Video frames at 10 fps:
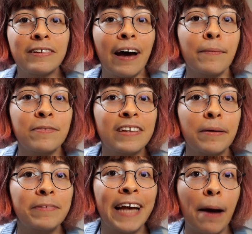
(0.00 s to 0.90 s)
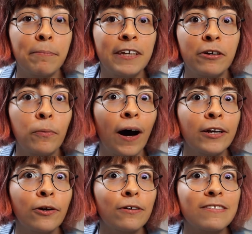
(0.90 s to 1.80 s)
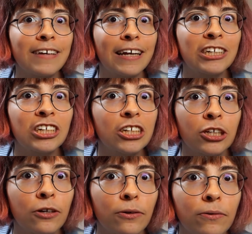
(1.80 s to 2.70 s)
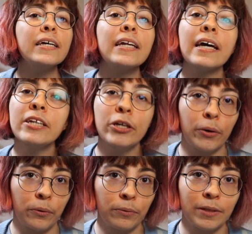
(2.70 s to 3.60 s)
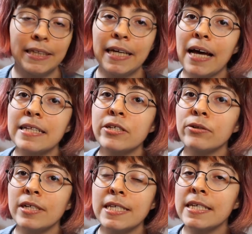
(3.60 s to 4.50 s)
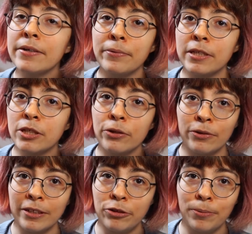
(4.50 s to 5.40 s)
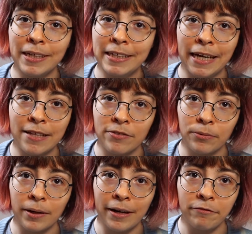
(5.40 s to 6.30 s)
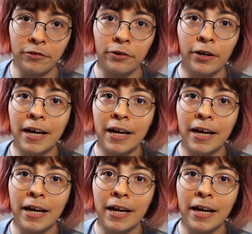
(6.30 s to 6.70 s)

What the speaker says: time skip gap year. Why not Sanji too? And I know the answer is it was the early 2010s or whatever